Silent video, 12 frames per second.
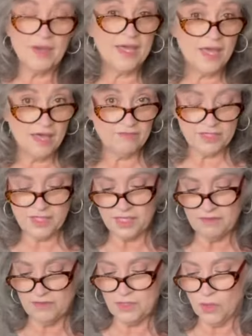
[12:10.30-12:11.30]
I haven't
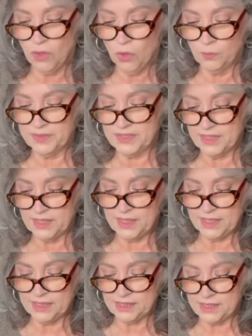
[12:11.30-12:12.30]
even opened it.
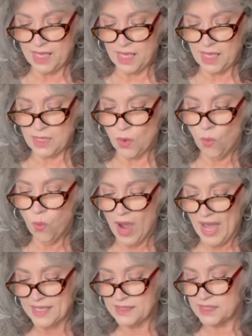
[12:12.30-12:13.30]
It's a
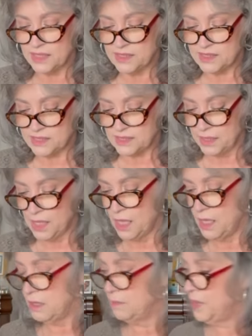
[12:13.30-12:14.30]
white
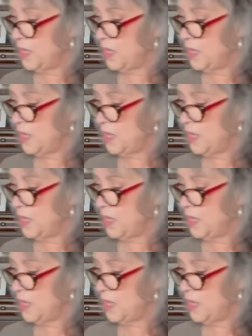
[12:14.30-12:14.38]
slub,